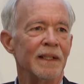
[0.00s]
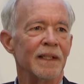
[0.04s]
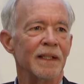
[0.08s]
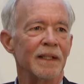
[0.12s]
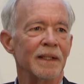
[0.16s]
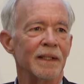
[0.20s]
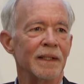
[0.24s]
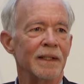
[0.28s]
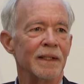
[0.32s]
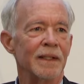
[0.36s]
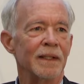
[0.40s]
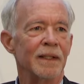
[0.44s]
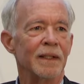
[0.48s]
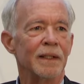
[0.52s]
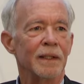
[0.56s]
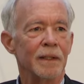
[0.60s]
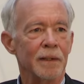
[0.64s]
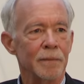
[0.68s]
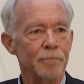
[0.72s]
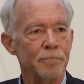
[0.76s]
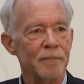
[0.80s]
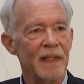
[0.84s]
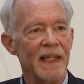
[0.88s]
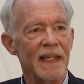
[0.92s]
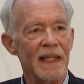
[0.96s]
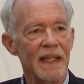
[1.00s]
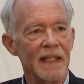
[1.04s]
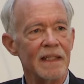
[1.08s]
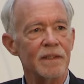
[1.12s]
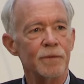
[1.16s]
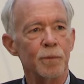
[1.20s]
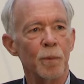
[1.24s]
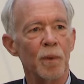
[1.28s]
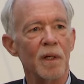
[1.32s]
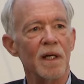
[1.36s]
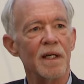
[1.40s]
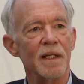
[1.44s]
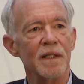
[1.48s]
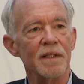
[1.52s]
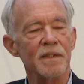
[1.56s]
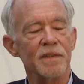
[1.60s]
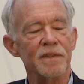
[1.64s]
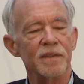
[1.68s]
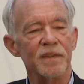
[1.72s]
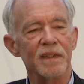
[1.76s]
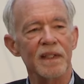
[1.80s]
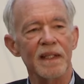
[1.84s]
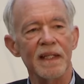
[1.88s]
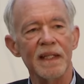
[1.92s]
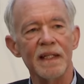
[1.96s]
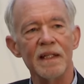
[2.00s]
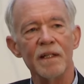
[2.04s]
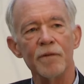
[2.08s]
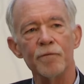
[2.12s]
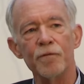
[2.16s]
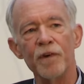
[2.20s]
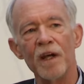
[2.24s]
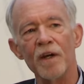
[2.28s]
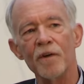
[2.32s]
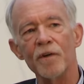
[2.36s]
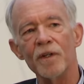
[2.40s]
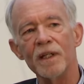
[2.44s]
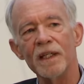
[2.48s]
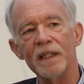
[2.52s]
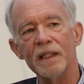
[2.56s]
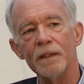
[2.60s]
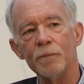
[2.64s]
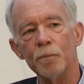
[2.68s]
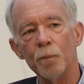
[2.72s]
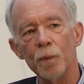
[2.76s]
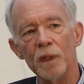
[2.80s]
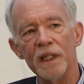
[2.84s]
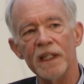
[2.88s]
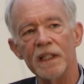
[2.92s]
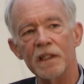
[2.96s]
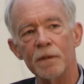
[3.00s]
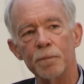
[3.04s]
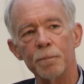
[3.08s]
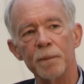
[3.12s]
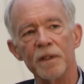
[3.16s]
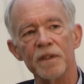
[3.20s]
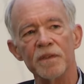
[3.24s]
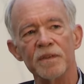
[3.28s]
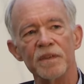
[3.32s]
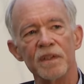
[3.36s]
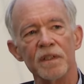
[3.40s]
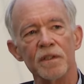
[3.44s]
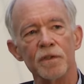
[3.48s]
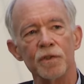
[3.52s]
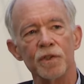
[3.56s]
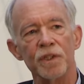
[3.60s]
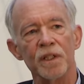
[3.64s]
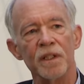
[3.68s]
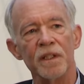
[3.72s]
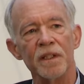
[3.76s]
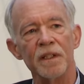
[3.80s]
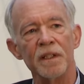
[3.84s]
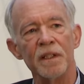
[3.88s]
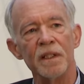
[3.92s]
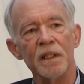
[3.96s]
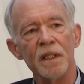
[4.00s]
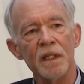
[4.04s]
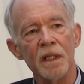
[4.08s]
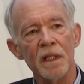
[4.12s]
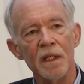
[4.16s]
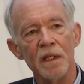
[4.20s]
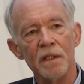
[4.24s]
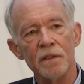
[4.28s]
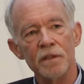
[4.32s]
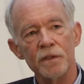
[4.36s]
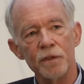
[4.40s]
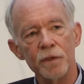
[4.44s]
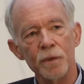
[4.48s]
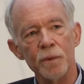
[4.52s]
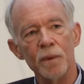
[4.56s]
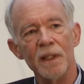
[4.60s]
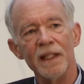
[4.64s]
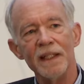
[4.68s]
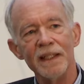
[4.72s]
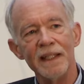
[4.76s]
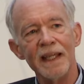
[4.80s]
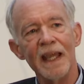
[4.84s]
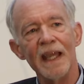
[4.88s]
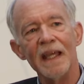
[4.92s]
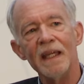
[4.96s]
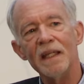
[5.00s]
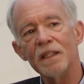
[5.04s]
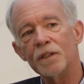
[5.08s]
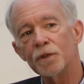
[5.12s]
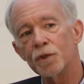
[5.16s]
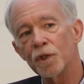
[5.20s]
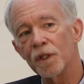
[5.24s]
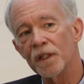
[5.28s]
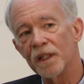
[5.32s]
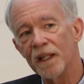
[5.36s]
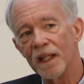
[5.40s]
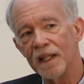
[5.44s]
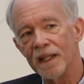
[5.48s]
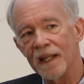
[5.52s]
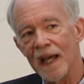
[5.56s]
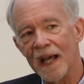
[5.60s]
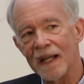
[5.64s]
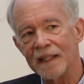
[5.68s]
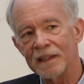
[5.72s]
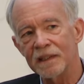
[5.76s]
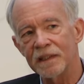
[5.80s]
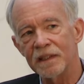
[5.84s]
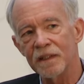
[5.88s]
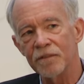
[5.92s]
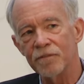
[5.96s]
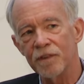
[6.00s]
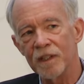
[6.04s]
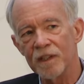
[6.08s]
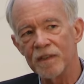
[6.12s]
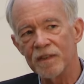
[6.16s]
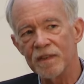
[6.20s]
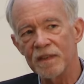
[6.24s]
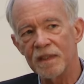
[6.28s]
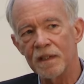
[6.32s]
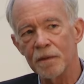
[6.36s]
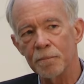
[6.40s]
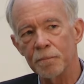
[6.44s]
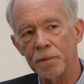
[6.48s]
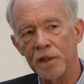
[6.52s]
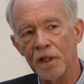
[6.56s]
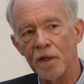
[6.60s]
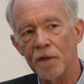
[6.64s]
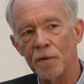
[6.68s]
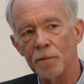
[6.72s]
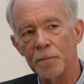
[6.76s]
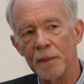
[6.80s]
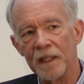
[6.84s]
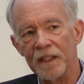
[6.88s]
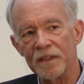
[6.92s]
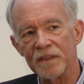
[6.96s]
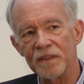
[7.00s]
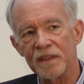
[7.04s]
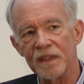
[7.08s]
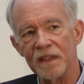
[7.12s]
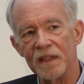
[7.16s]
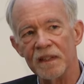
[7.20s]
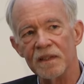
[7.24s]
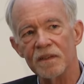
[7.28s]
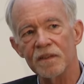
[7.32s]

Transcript: Um, it was in a very weak position to engage in an activist diplomacy.